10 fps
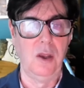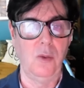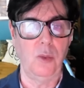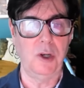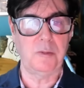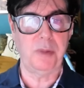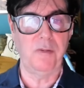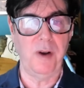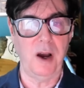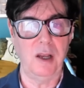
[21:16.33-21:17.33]
which
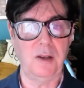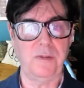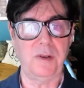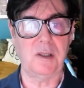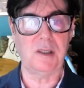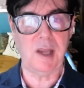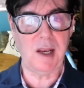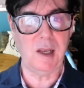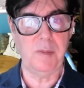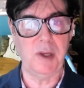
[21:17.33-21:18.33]
provides for
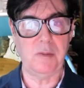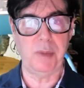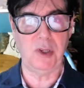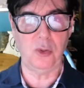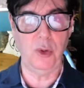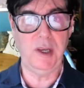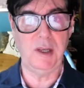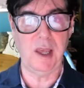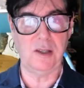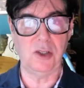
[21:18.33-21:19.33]
settlement between
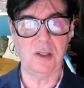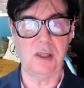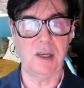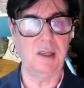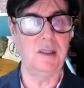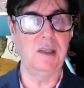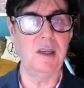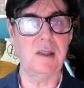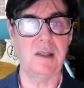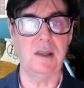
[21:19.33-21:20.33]
ledgers that
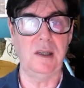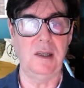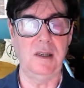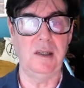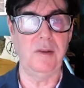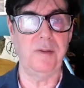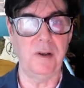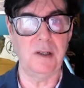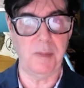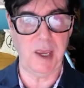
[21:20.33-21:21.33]
exist in different
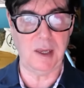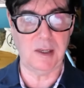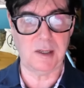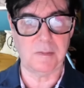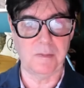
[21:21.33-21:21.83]
domains.